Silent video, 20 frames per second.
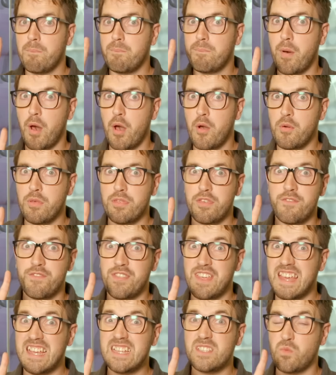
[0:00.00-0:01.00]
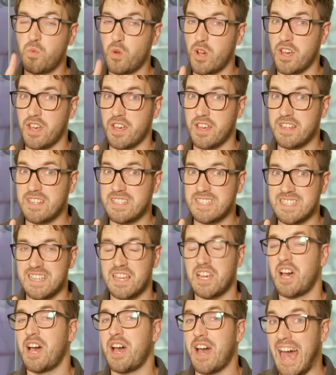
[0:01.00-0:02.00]
Both of these words
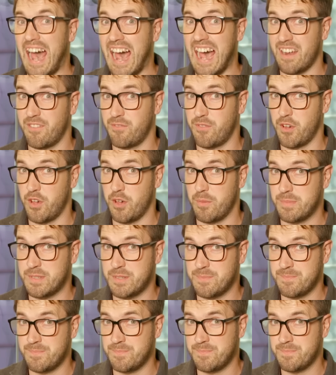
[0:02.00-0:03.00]
are adverbs.